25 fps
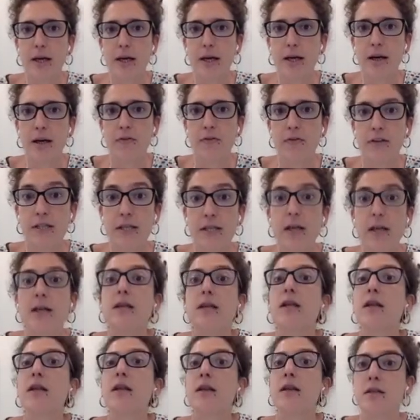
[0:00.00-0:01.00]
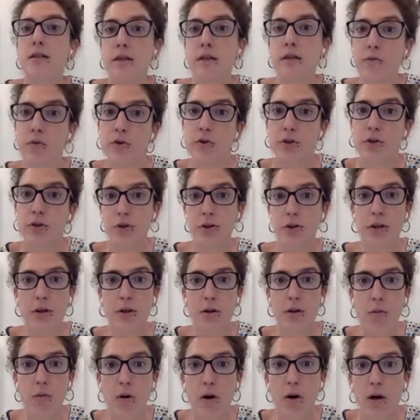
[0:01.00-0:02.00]
facility distribution in
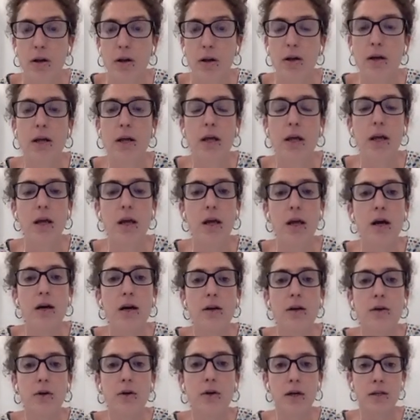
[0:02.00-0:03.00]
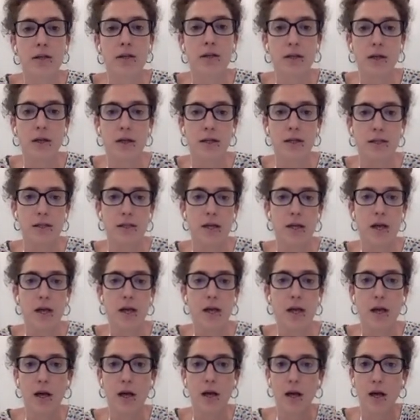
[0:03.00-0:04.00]
the world. Here you can
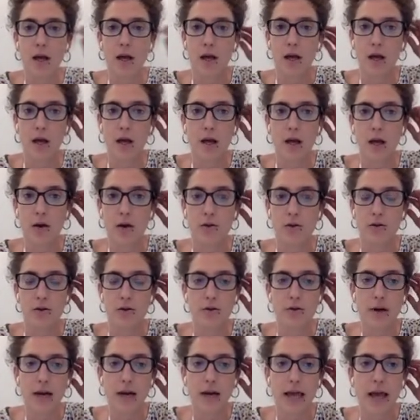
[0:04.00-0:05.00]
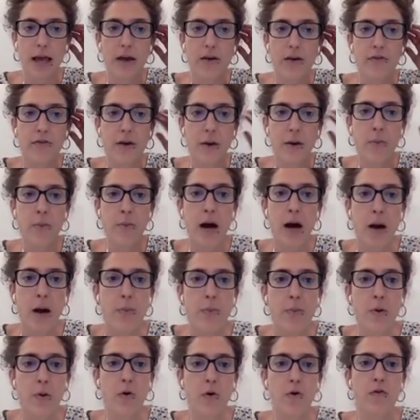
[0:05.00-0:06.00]
see on your left a
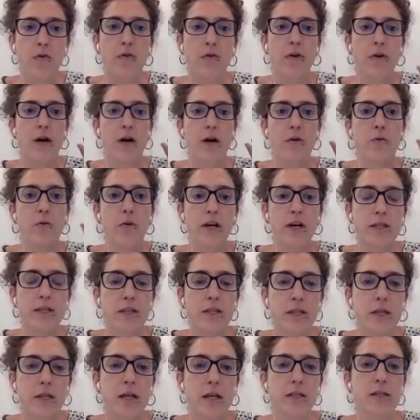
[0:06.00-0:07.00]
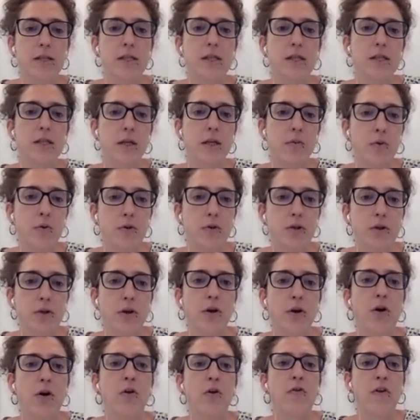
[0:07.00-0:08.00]
map of richness distribution
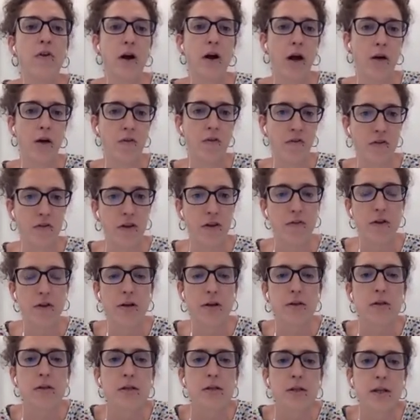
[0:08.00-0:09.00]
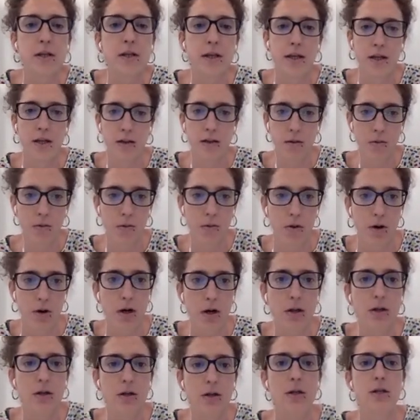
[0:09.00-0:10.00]
of amphibians in the
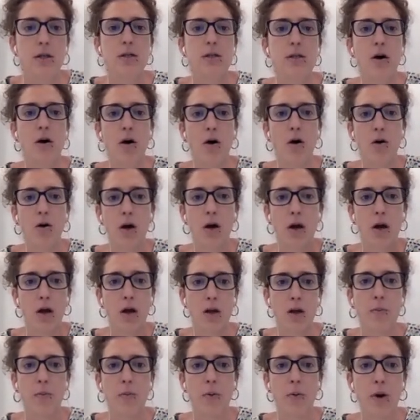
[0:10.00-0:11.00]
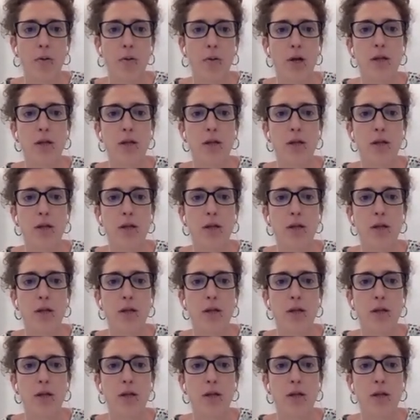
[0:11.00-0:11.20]
world. So probably in the